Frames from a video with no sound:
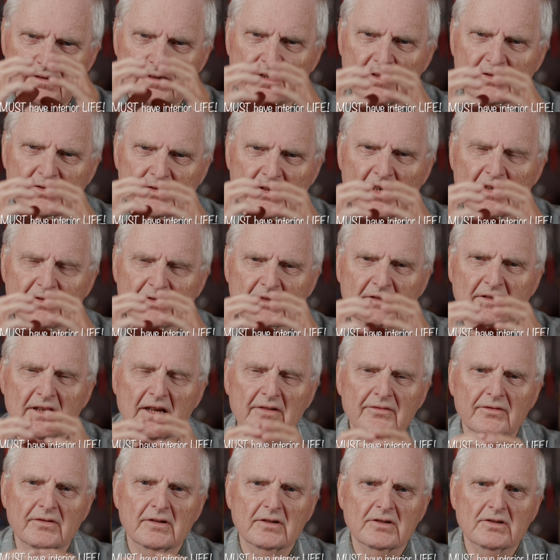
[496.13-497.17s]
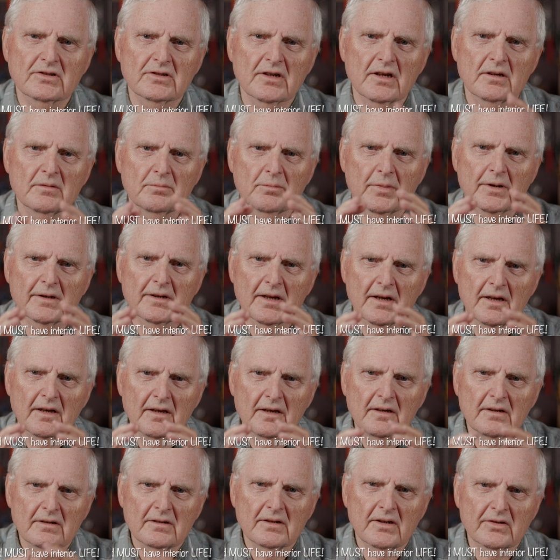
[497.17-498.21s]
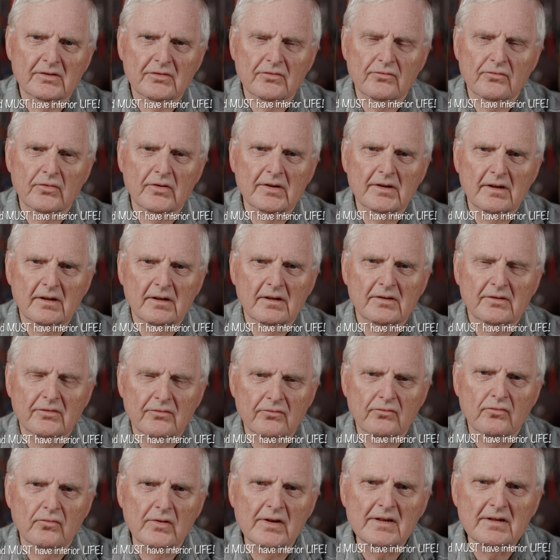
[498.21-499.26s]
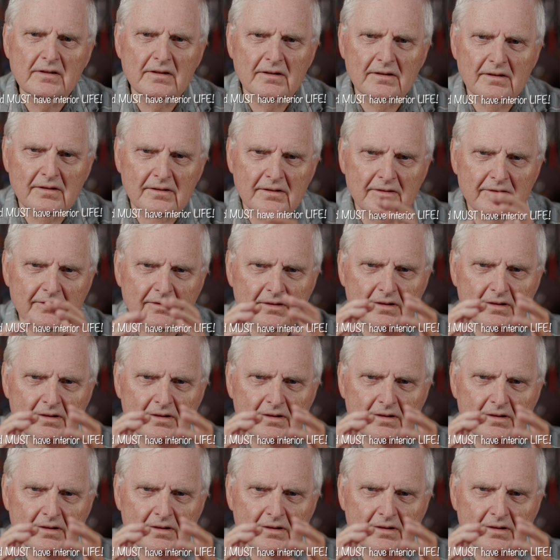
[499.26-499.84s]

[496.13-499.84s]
It has a definite shape, but it's ringing.